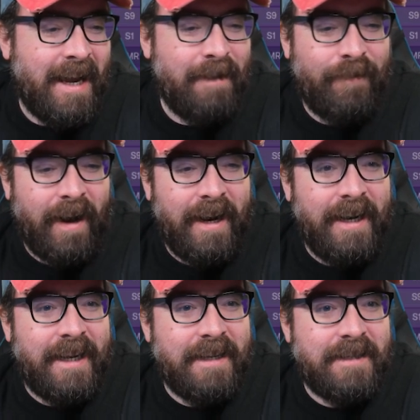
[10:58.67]
He
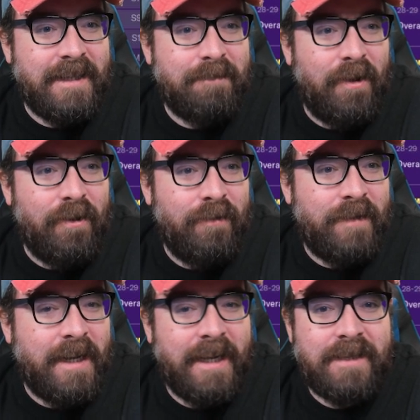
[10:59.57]
finally gets his
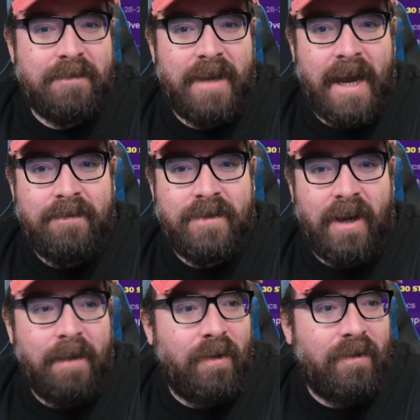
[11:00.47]
move. Did he get some game time?